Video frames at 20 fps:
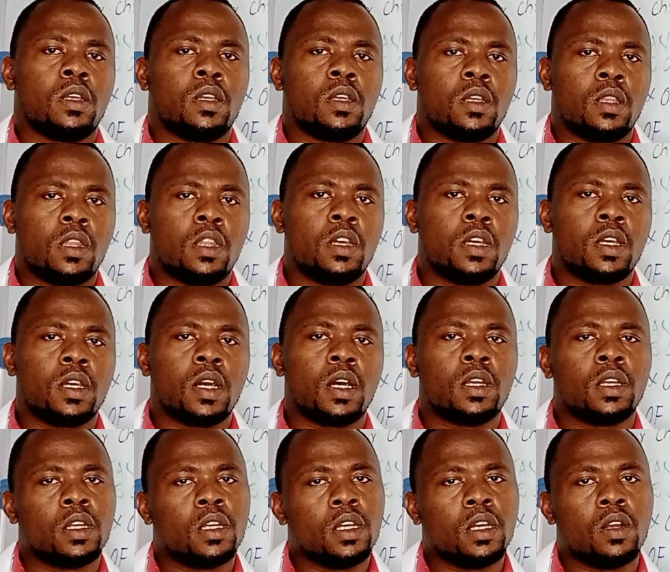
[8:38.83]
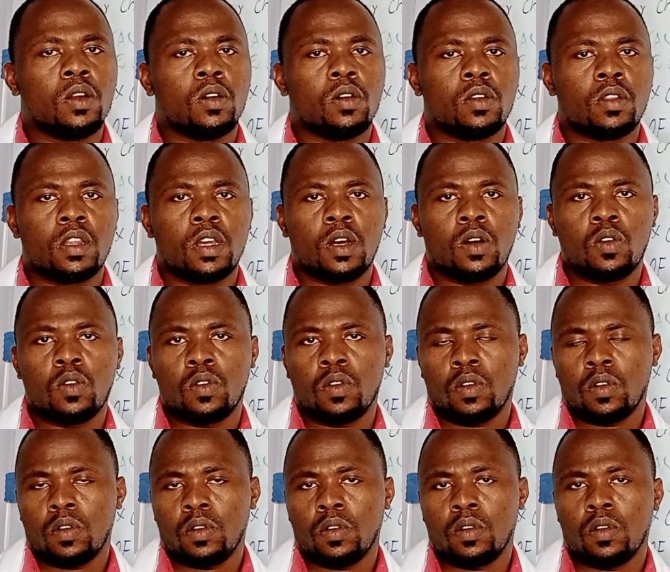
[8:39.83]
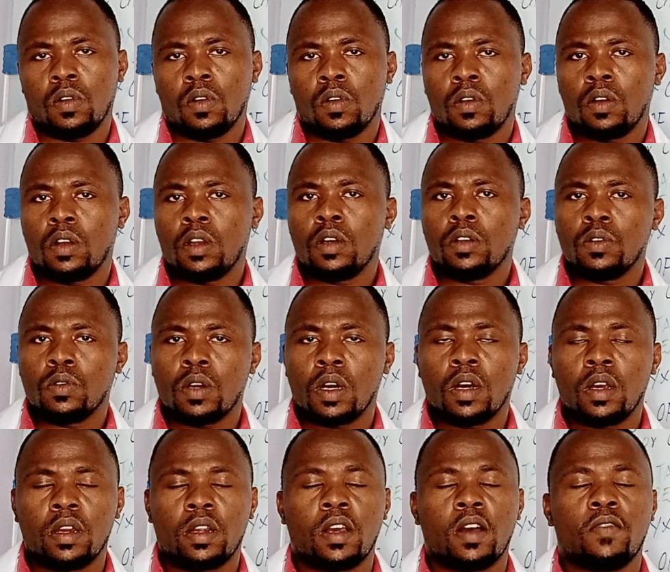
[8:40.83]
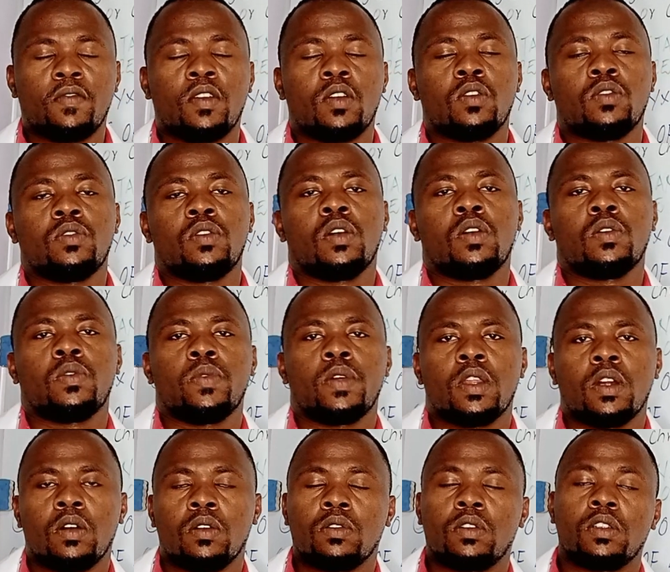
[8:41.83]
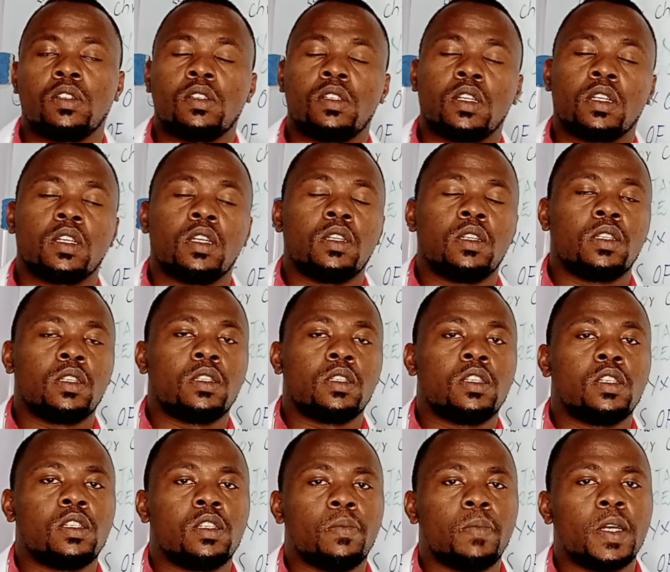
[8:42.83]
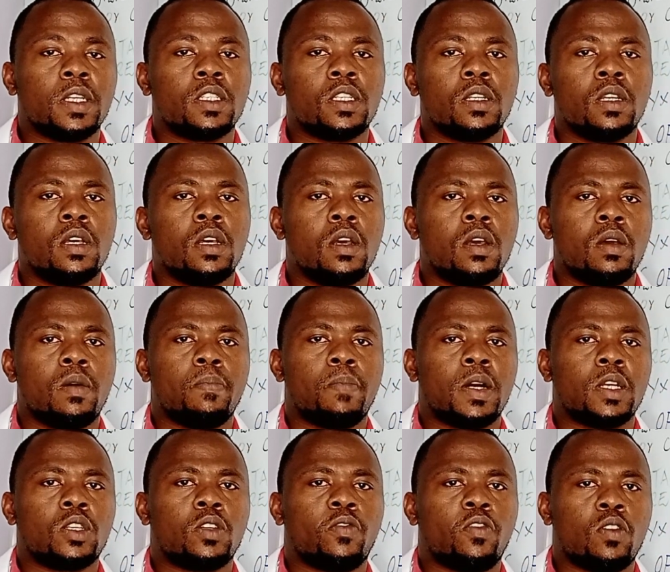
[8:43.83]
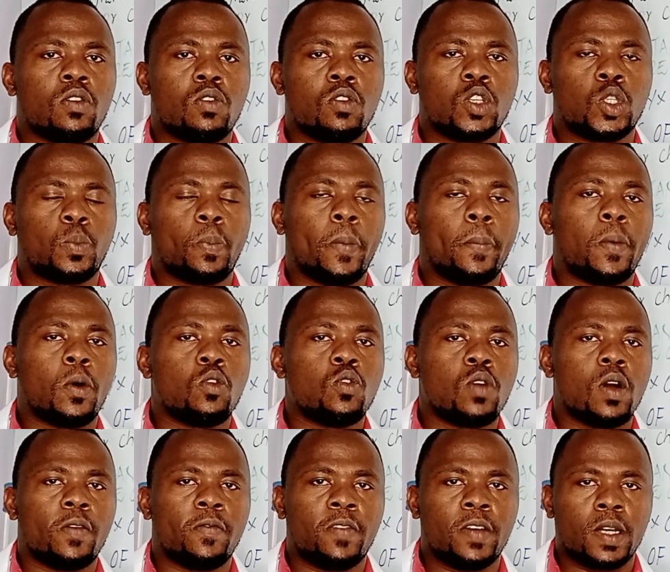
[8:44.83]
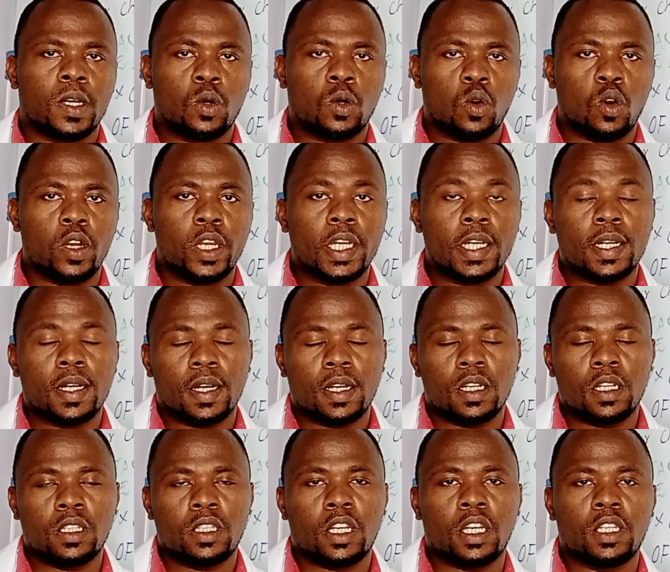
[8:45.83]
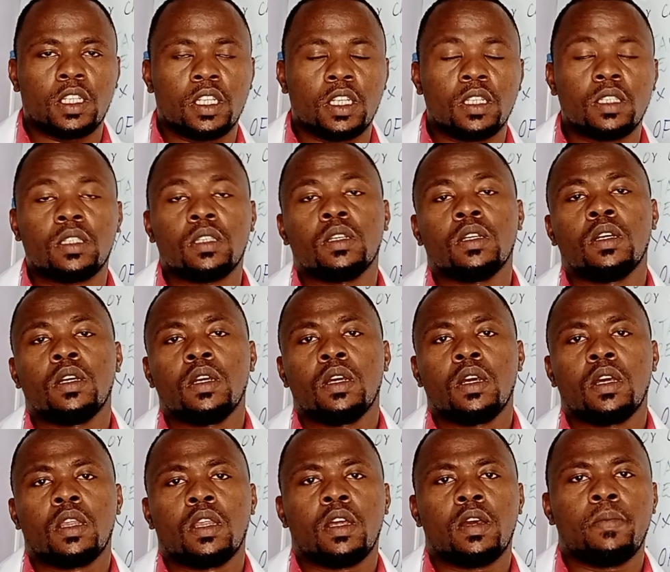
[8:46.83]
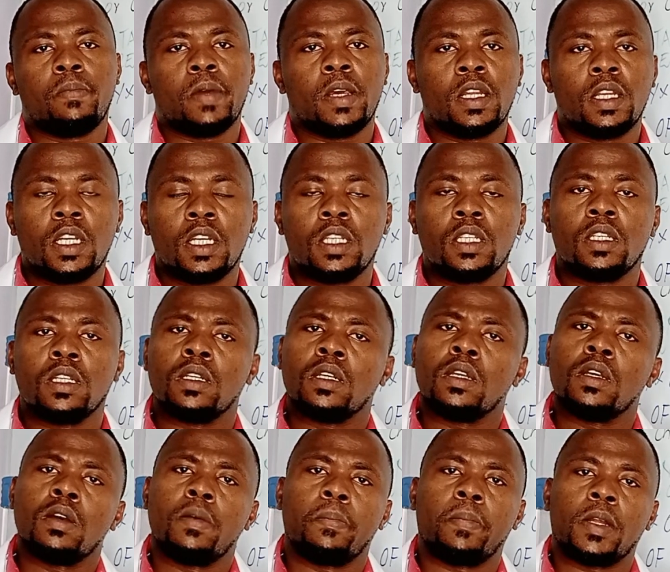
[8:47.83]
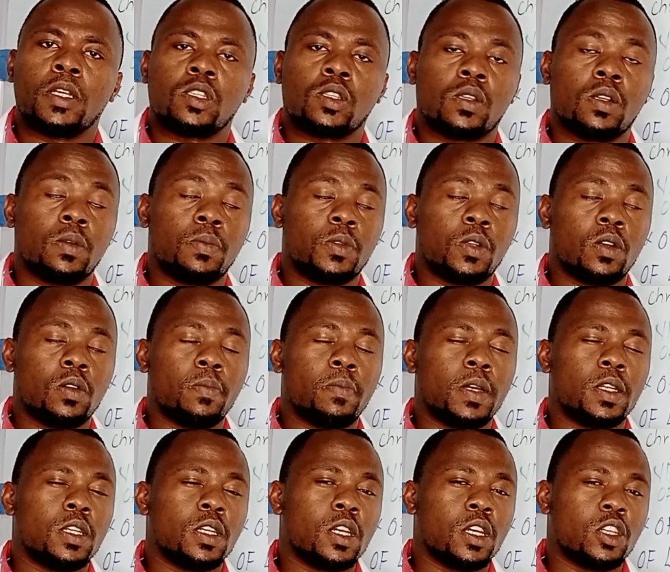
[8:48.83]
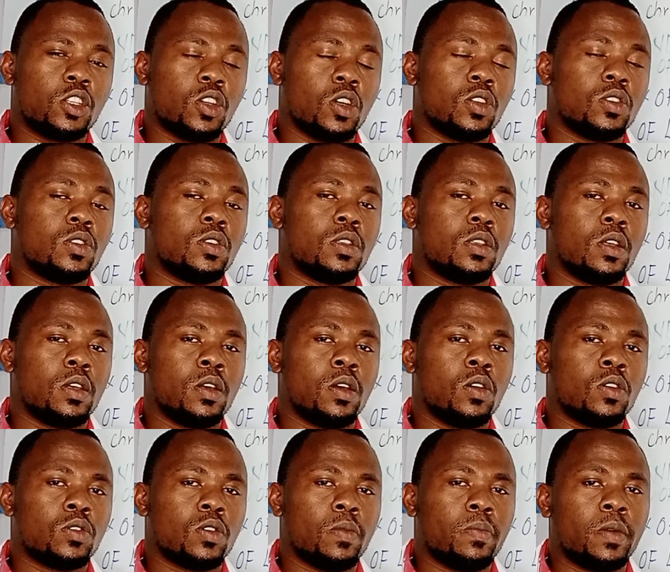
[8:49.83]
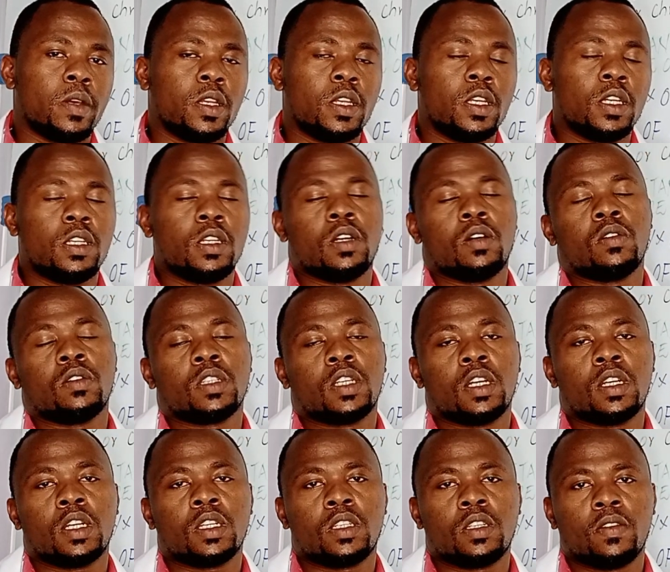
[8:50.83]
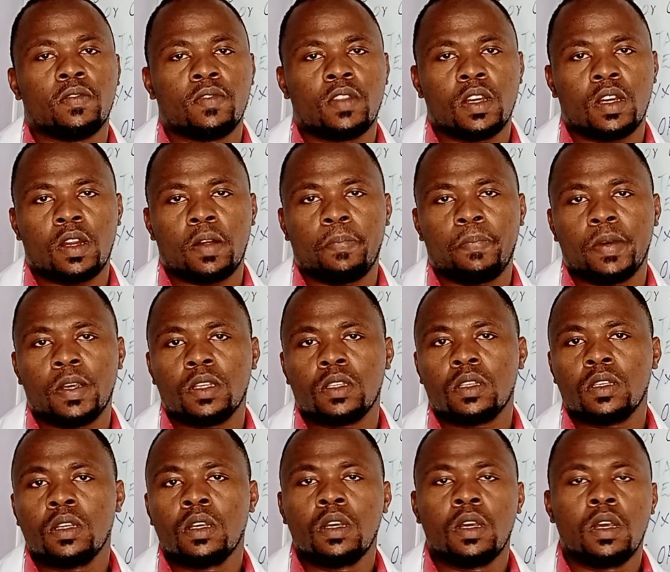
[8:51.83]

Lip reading: They can heal on their own, or you can recover on your own without taking treatment. But for those people who have chronic laryngitis, they may need prescription medications. They also may need alternative therapies.